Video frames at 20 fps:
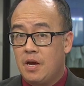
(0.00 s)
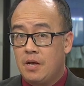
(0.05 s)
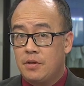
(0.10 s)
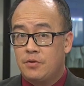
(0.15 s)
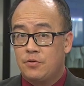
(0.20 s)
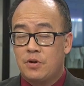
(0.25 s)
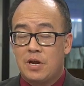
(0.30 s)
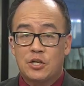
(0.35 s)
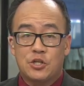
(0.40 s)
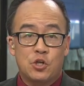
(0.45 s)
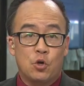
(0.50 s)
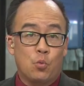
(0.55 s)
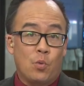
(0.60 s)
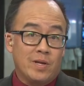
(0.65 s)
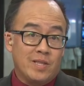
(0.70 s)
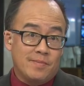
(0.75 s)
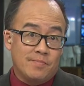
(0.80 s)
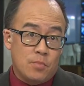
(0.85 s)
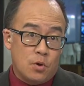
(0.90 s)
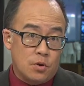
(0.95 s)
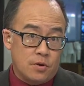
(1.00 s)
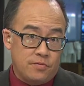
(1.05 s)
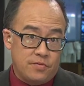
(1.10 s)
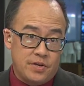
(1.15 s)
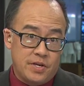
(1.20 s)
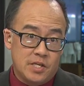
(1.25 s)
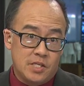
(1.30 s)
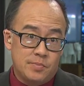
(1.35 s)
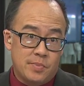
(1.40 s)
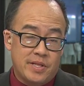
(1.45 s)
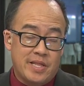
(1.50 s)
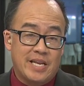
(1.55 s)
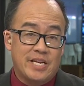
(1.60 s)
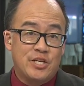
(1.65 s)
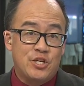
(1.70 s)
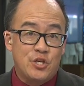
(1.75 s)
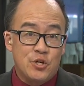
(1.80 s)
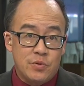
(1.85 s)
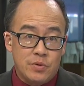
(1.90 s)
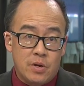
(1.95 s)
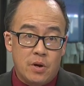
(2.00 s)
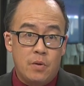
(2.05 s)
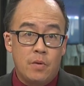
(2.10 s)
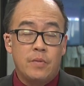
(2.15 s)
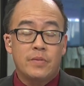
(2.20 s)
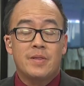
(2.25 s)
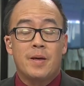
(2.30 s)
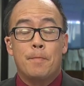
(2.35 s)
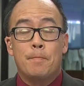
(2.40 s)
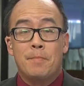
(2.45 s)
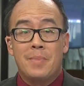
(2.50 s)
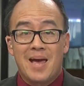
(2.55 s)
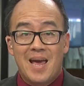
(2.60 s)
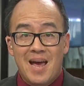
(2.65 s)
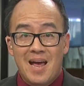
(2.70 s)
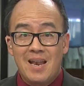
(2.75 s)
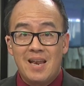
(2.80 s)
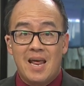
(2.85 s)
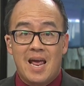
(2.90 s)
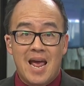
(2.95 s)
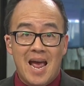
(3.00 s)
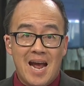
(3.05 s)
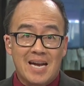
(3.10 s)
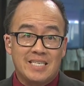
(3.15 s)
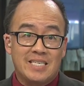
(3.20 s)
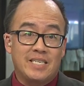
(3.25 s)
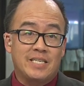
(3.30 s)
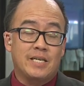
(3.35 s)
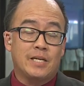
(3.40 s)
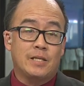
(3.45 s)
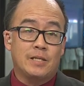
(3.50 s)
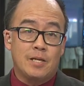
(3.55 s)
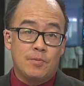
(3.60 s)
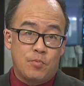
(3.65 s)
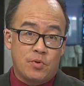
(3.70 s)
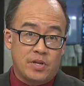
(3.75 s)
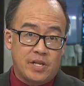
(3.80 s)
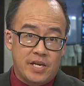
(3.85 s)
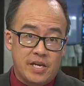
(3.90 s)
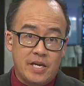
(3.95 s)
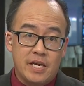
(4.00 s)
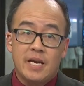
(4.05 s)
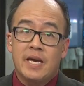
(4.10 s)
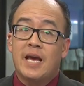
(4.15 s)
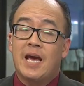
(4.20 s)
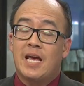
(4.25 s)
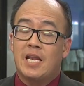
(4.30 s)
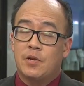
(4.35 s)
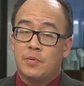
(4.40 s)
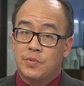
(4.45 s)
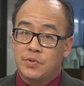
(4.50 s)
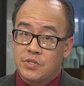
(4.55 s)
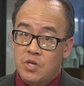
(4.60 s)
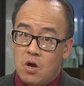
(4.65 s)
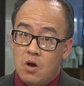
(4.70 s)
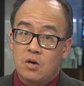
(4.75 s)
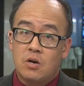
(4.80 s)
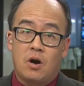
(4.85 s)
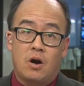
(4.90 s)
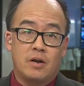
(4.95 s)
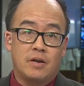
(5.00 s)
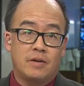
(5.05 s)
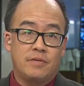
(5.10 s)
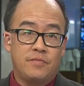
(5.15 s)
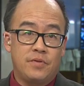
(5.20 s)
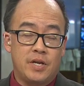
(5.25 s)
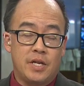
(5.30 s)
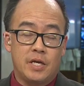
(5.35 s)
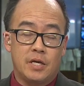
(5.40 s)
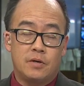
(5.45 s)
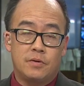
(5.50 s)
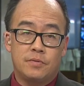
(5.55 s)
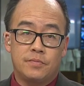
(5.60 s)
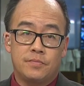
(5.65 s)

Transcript: They're not sure what the motive is, but they do know the man acted deliberately, and it was all caught on video.